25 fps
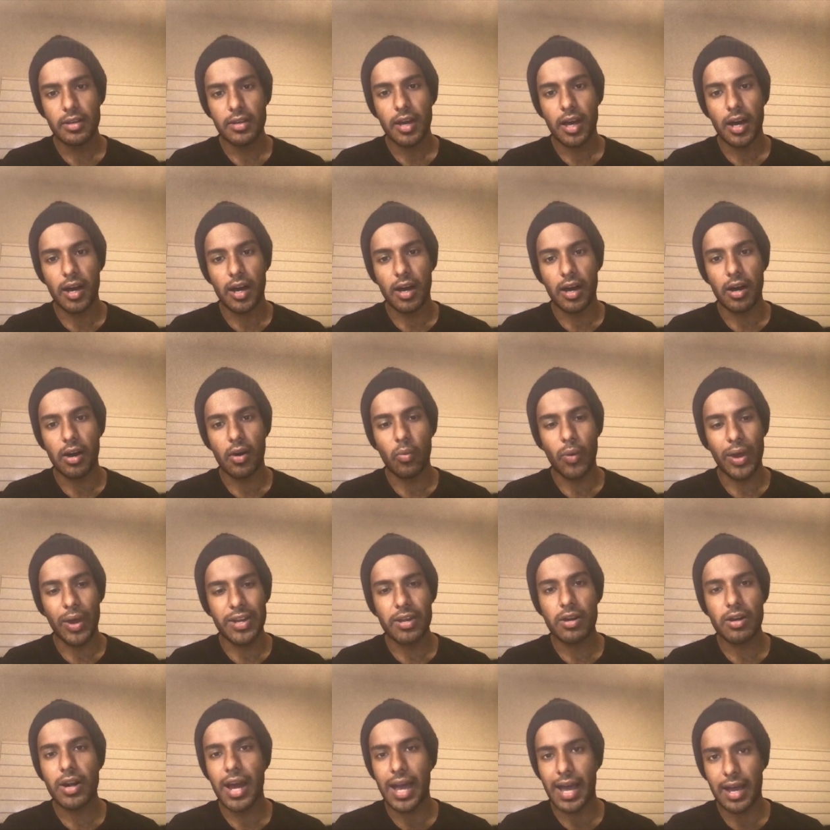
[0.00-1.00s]
Uh, when
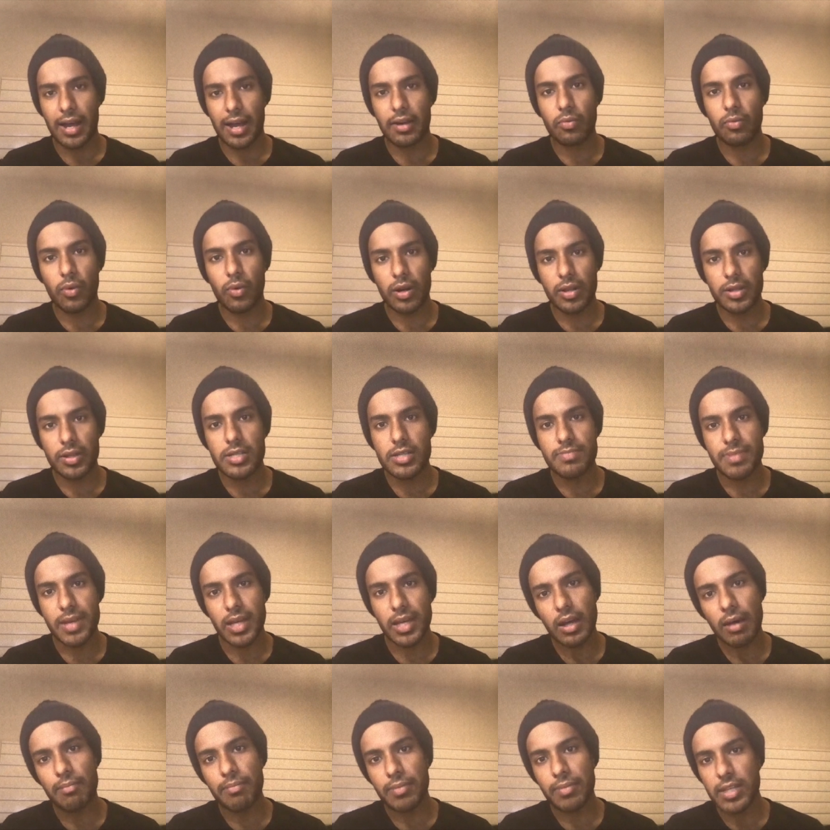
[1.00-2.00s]
you're at one of these big
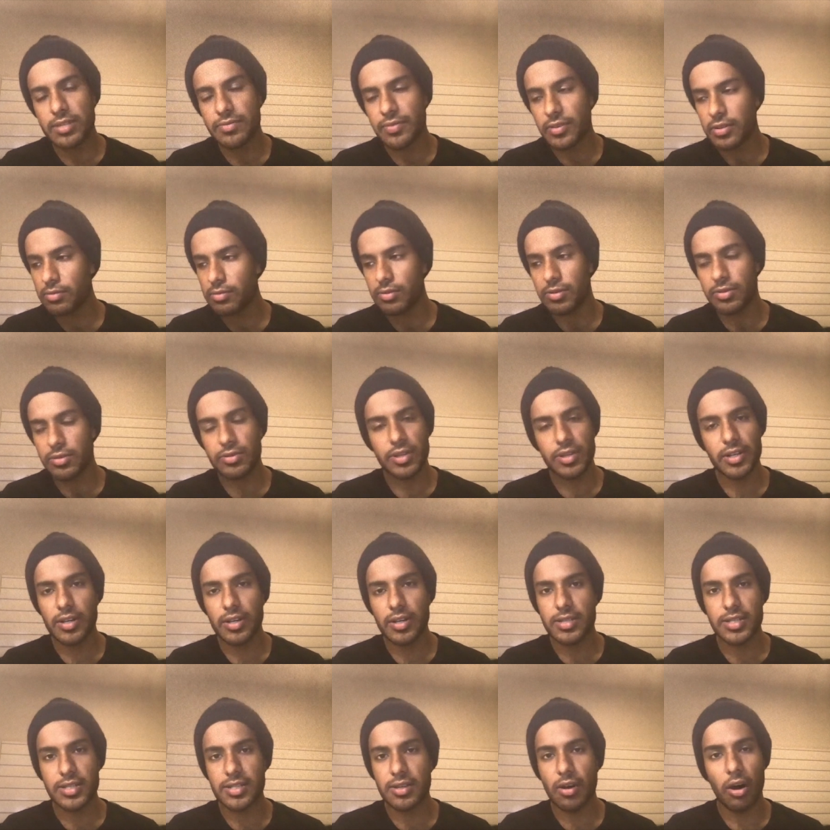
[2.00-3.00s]
companies for two to three years,
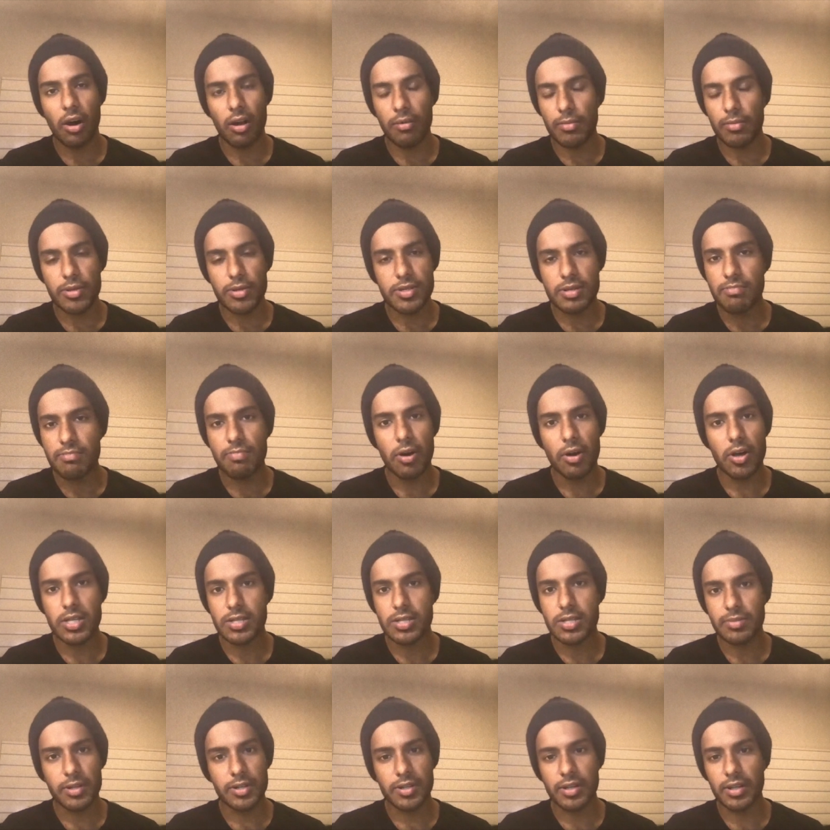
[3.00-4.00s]
it's almost
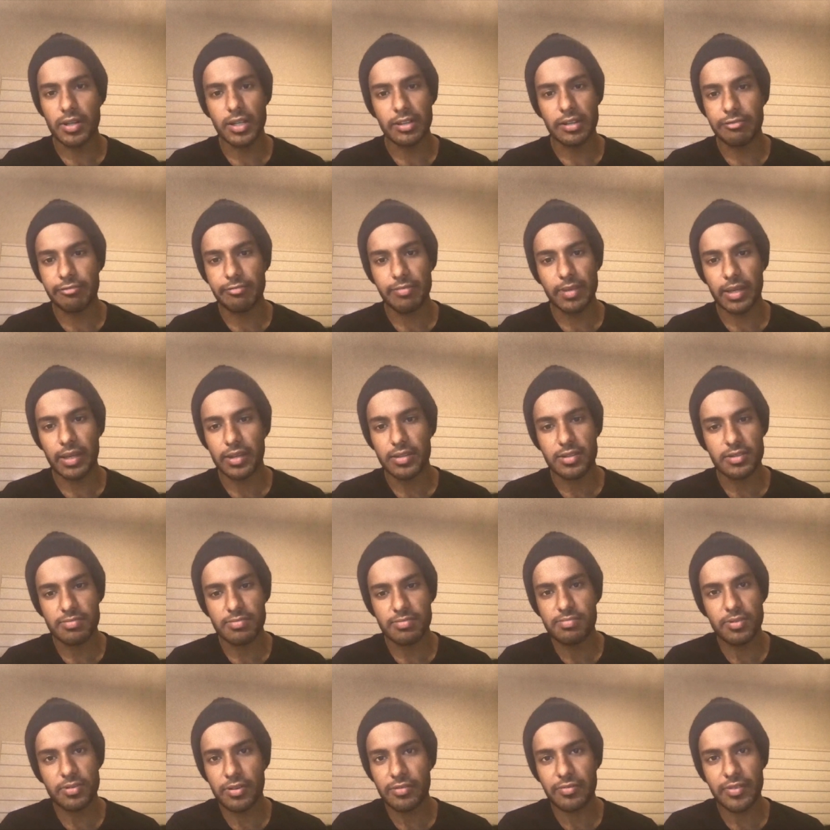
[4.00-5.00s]
impossible to leave because
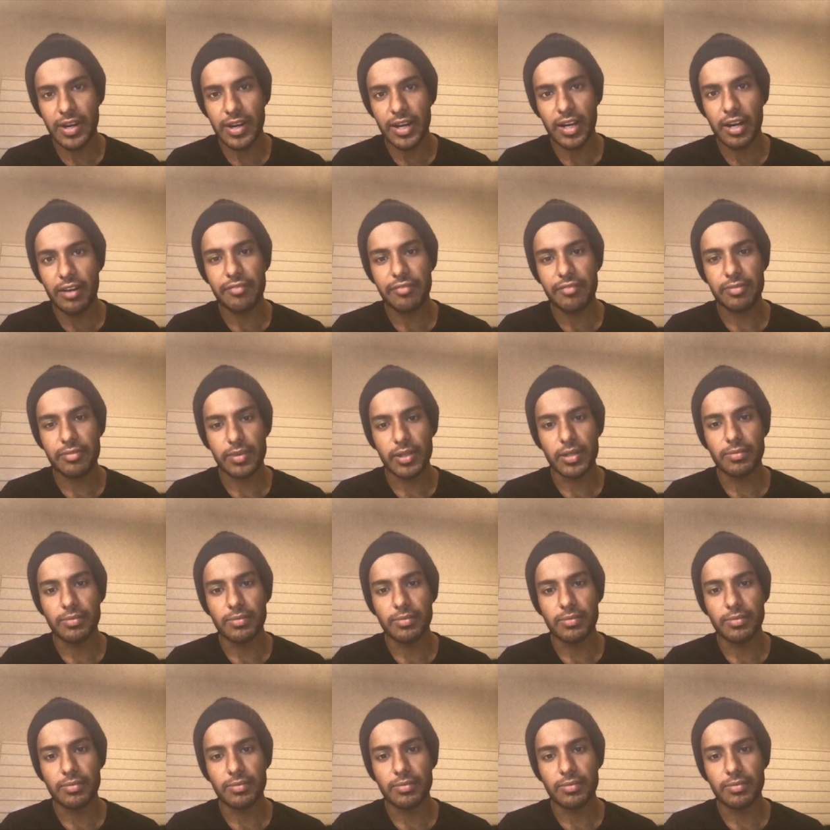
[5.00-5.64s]
you're very comfortable.